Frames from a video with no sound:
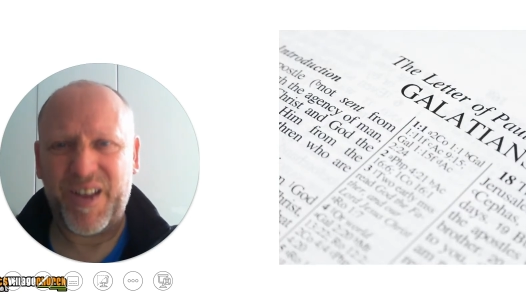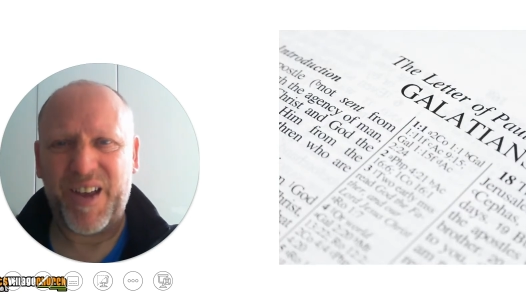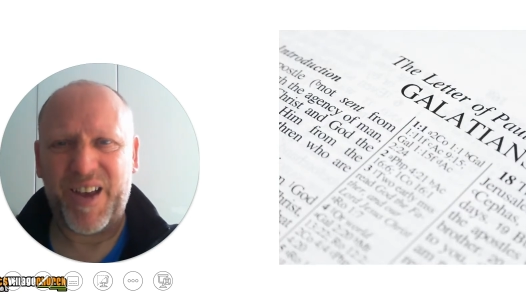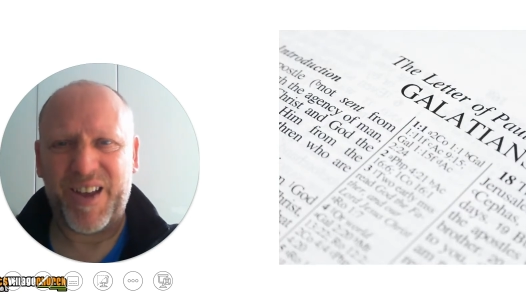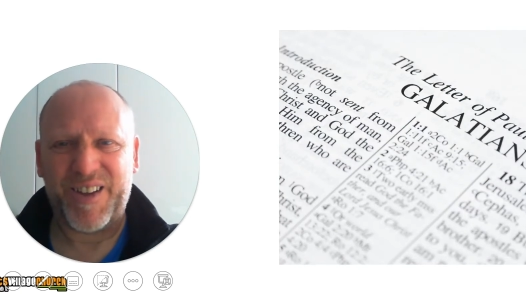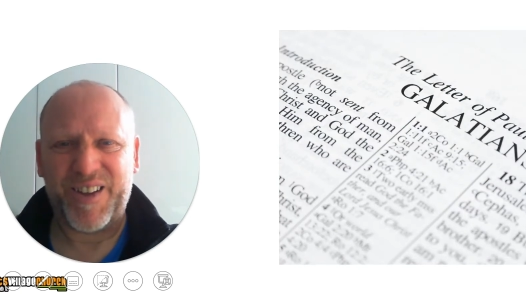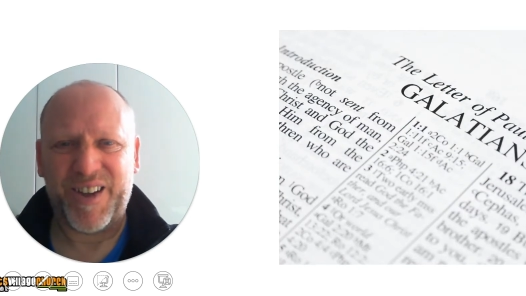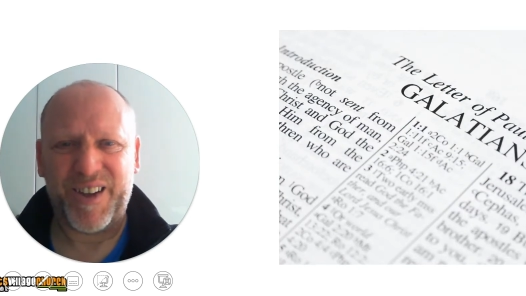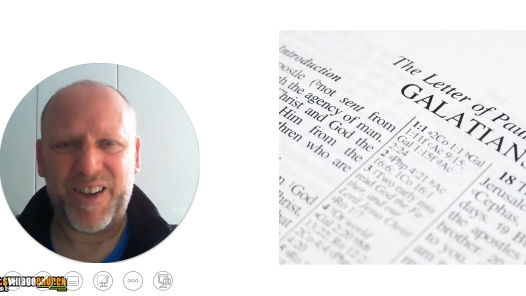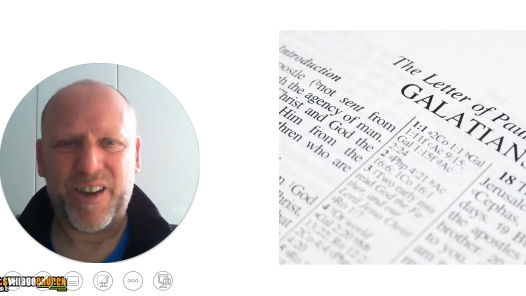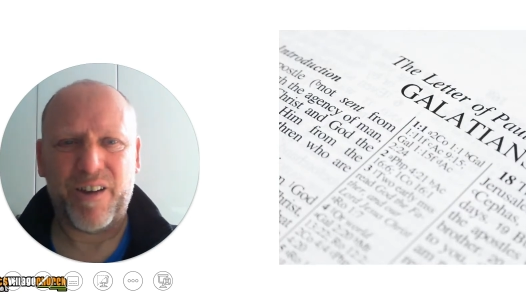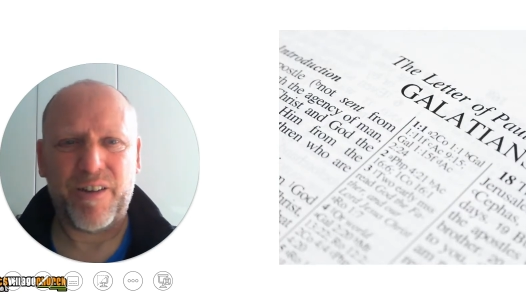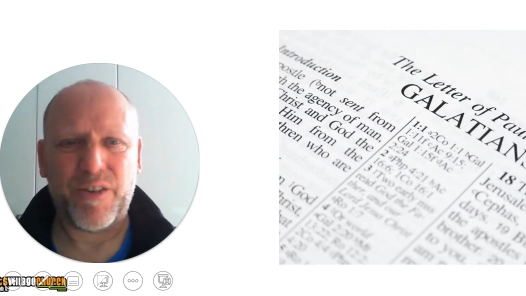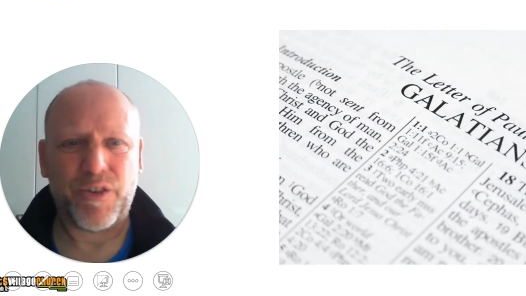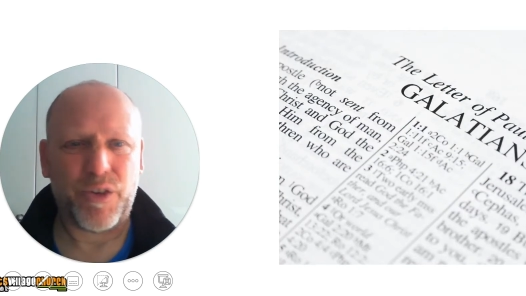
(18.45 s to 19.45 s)
And I
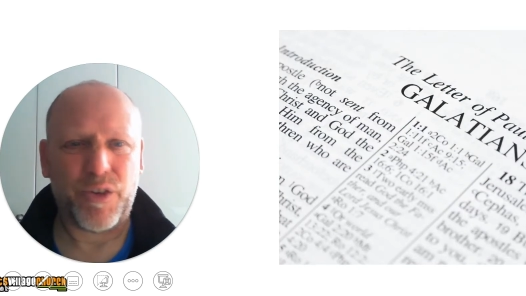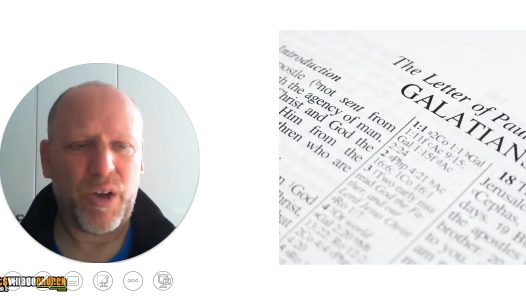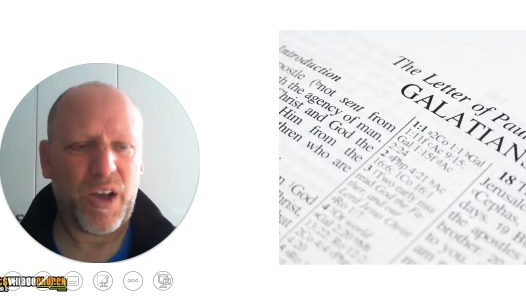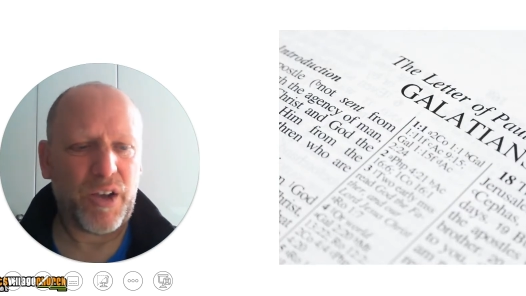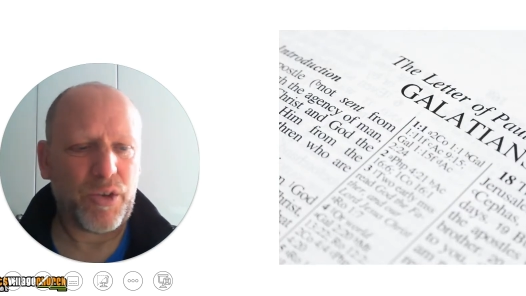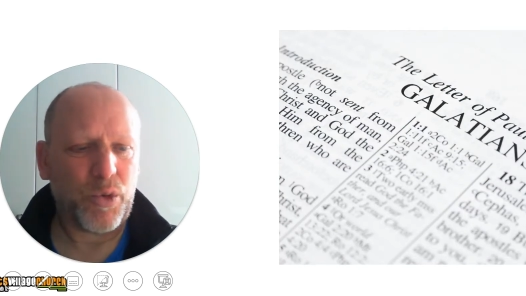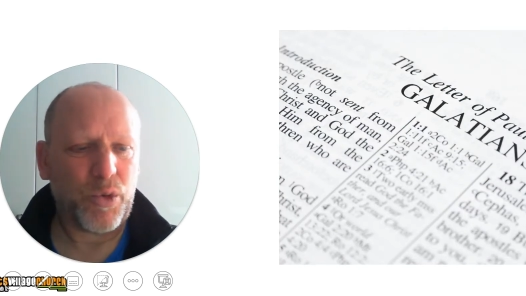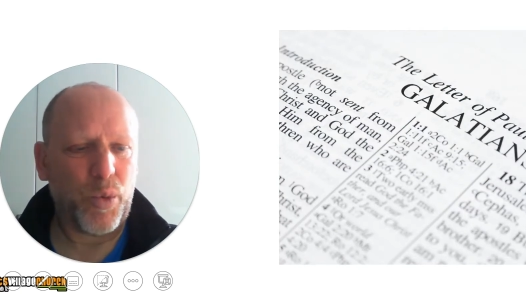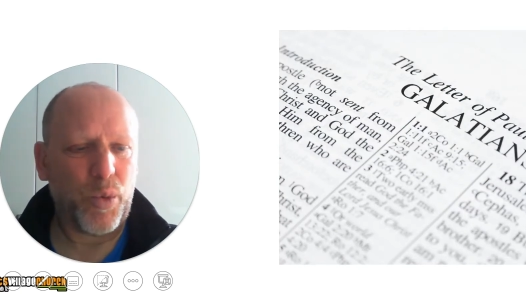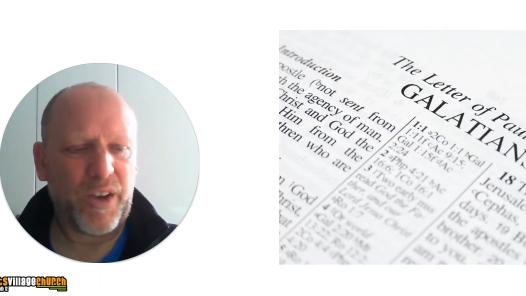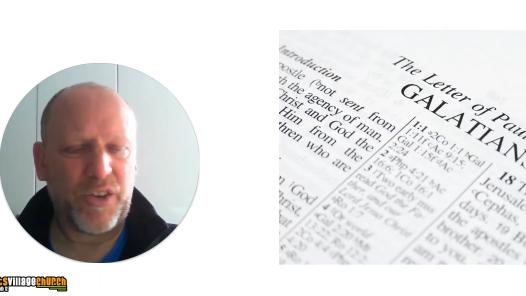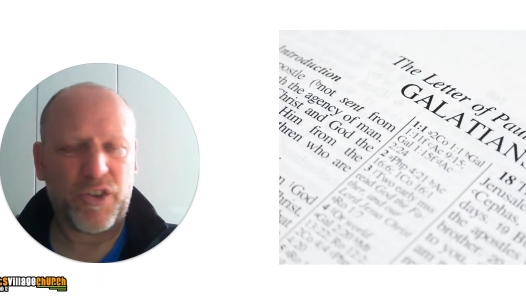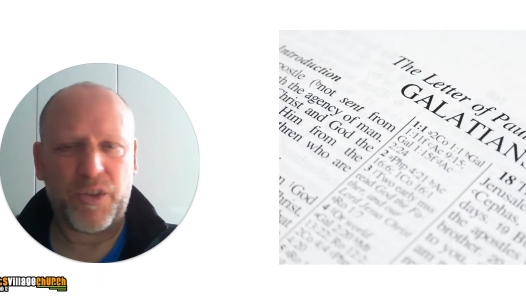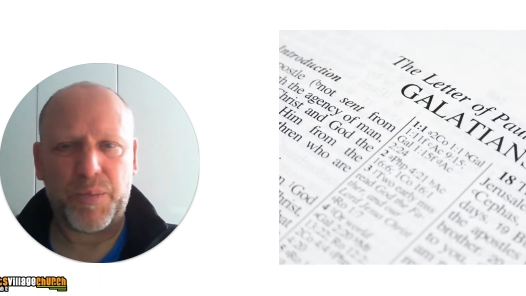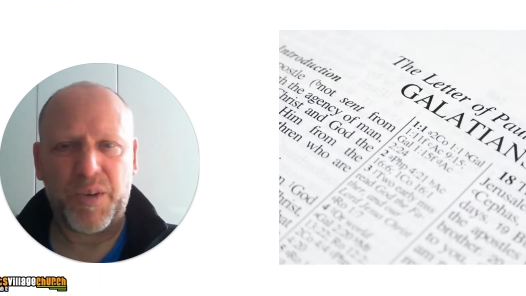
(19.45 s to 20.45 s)
encourage you, as
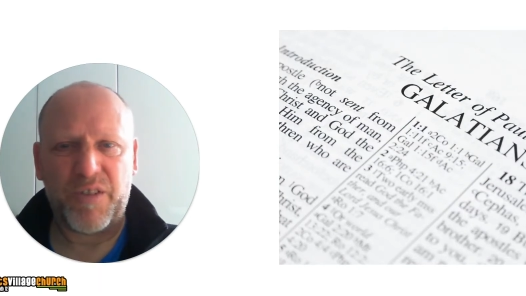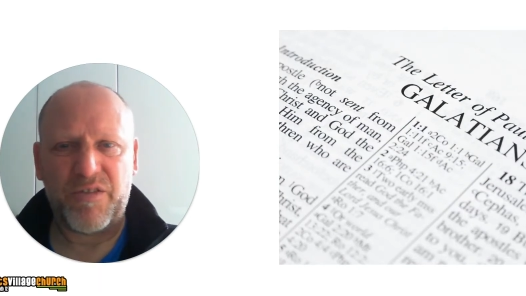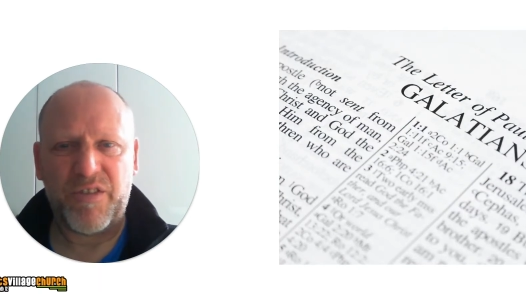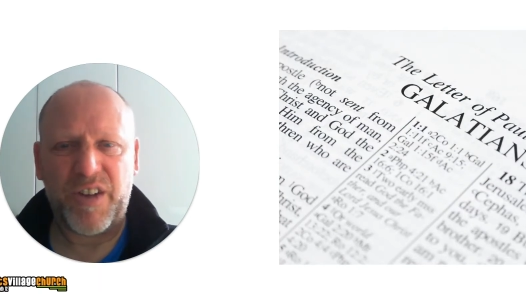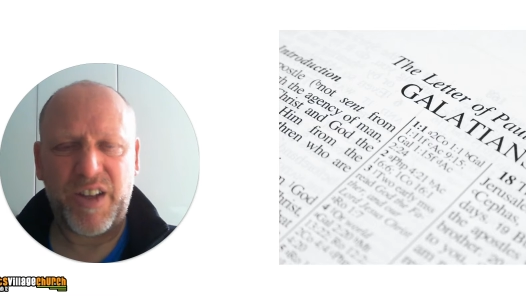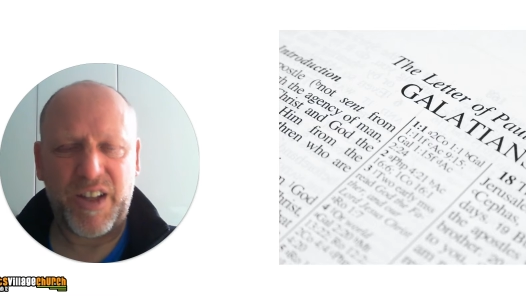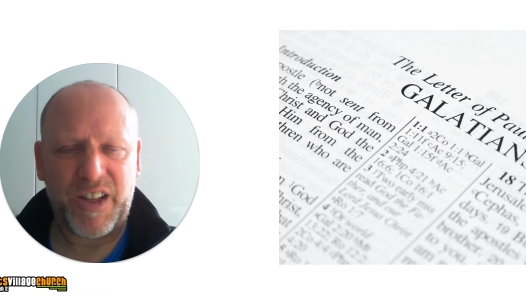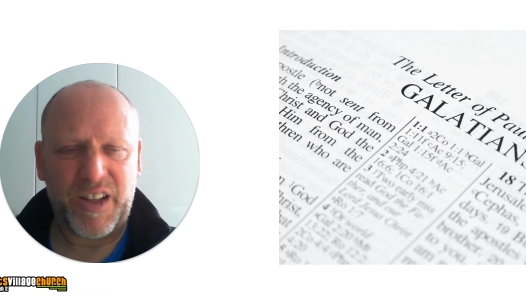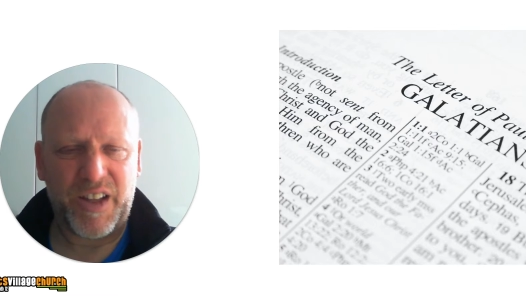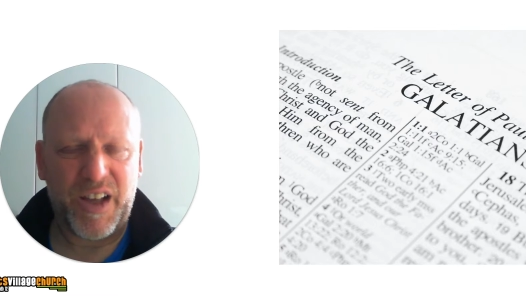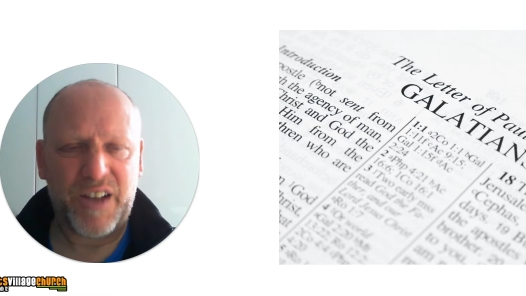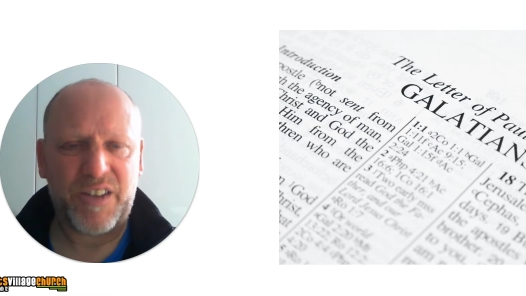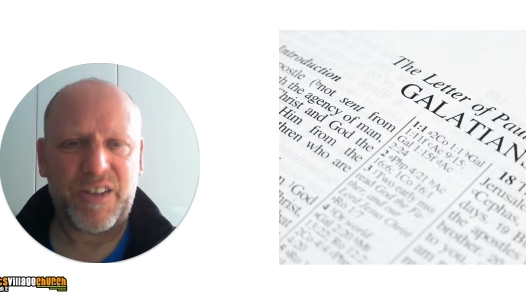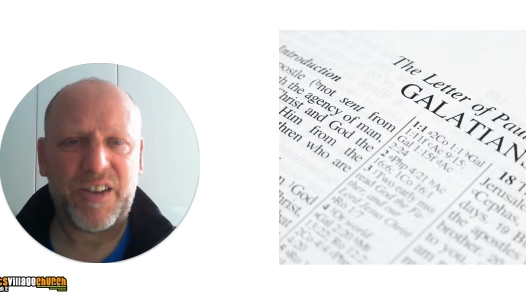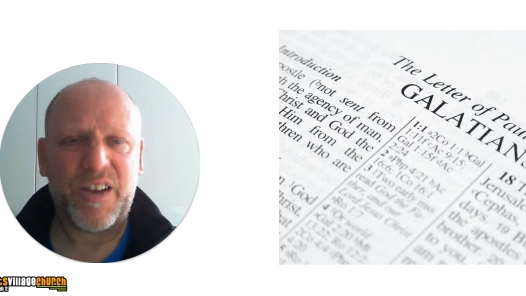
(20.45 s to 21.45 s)
always, to be reading
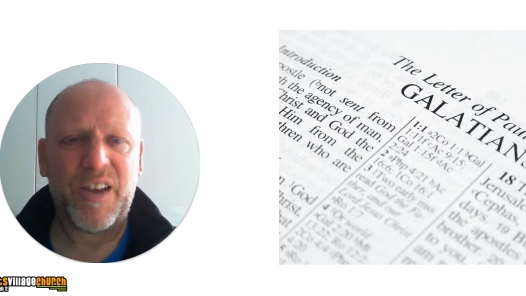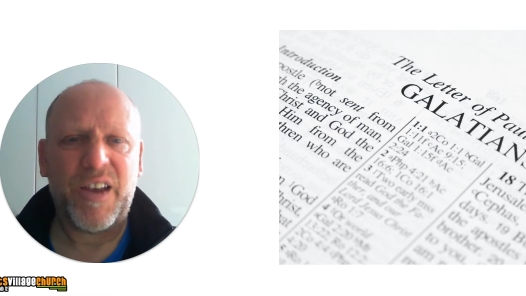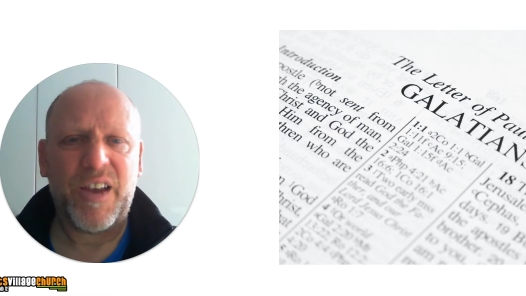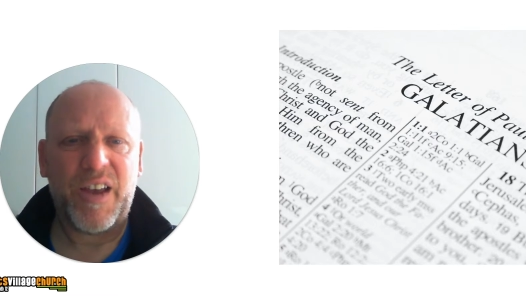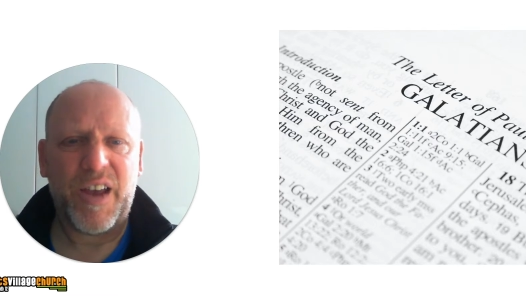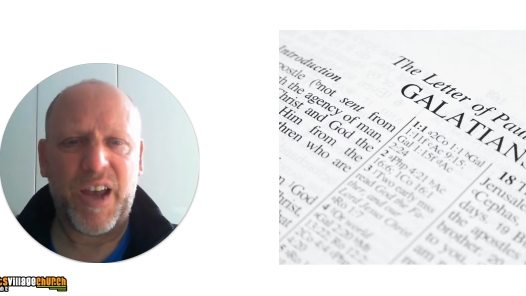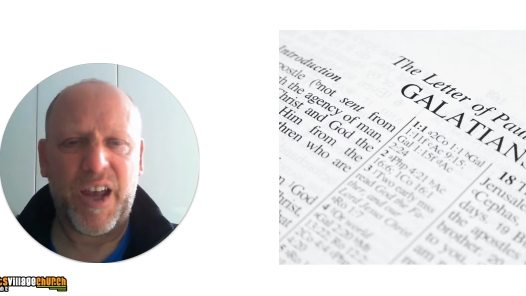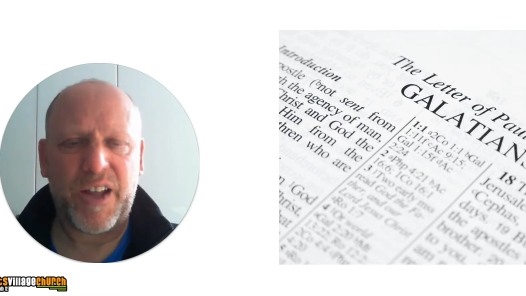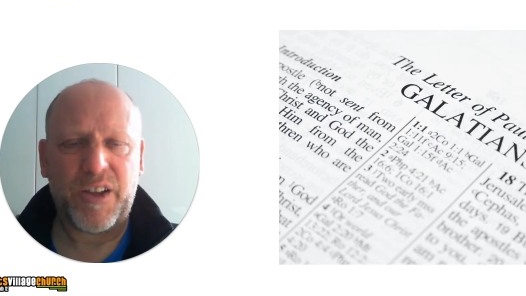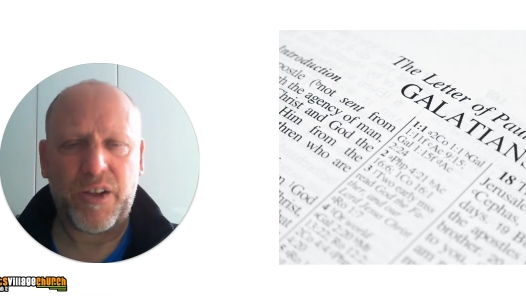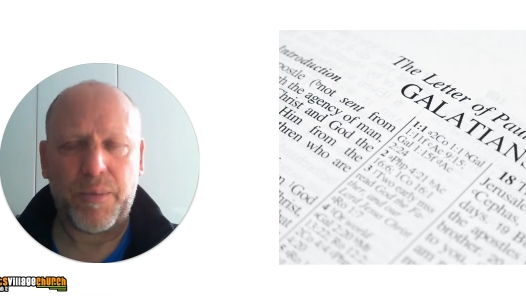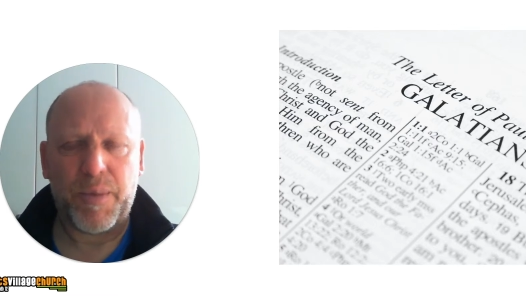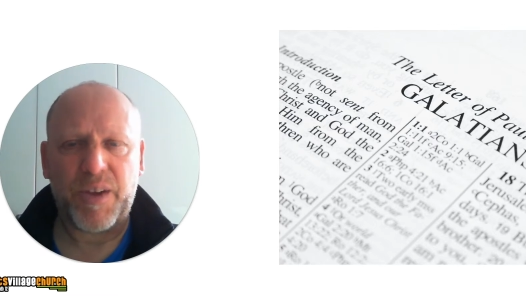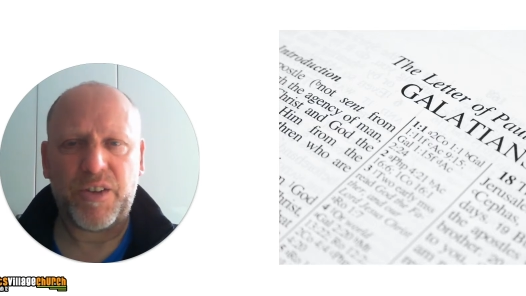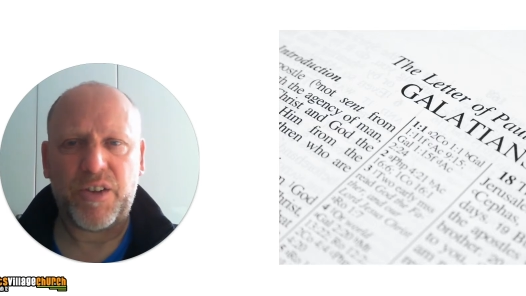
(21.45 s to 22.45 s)
that ahead of the
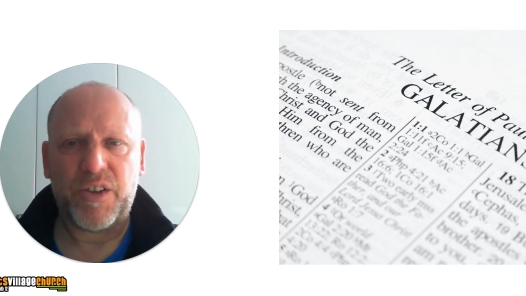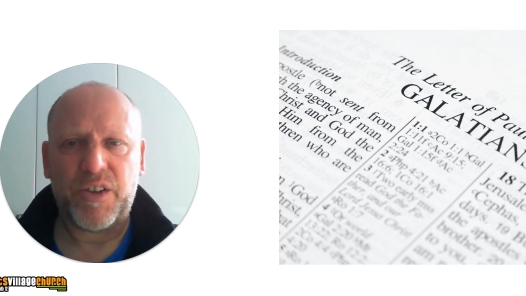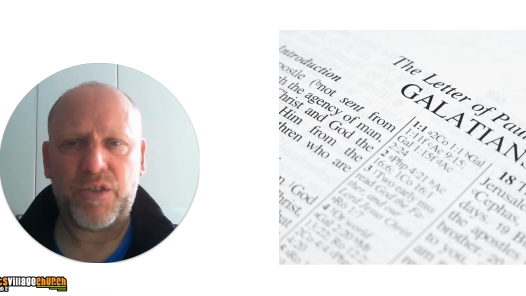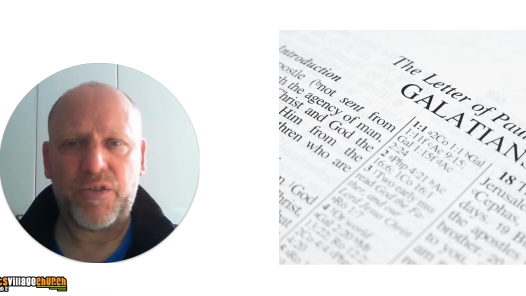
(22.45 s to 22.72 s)
message.